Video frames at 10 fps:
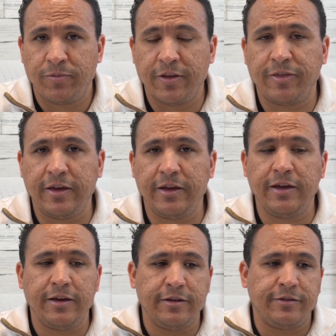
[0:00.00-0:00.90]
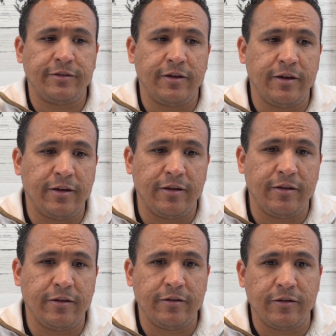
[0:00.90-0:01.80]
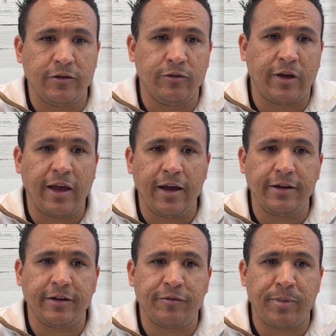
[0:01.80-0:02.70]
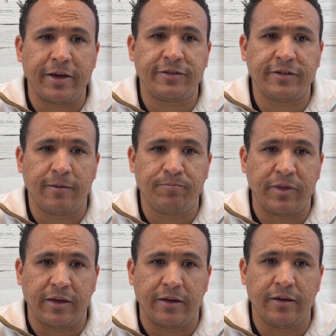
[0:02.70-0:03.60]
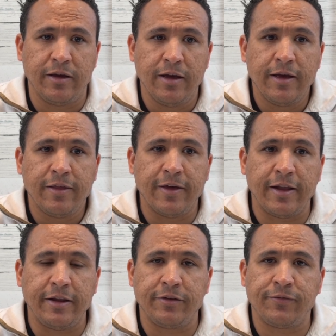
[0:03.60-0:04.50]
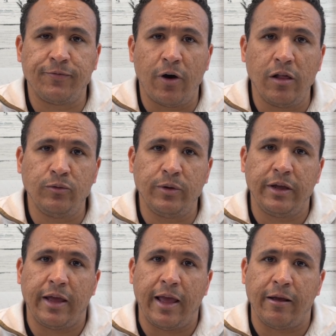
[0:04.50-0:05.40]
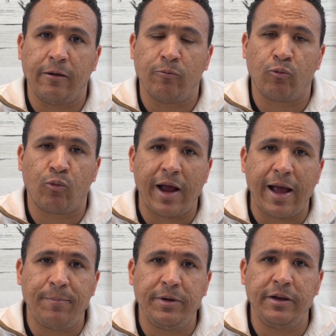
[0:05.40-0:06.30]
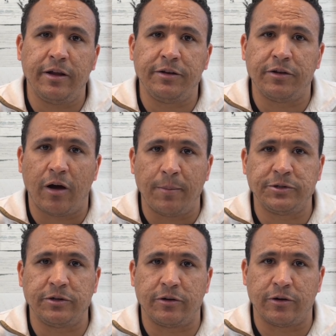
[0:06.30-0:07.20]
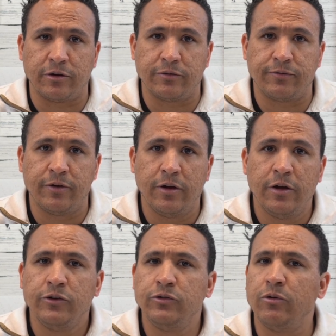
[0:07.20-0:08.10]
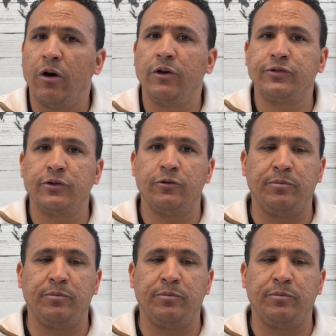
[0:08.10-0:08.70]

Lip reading: The thing is, you can't expect something that is following a rapid adoption curve to also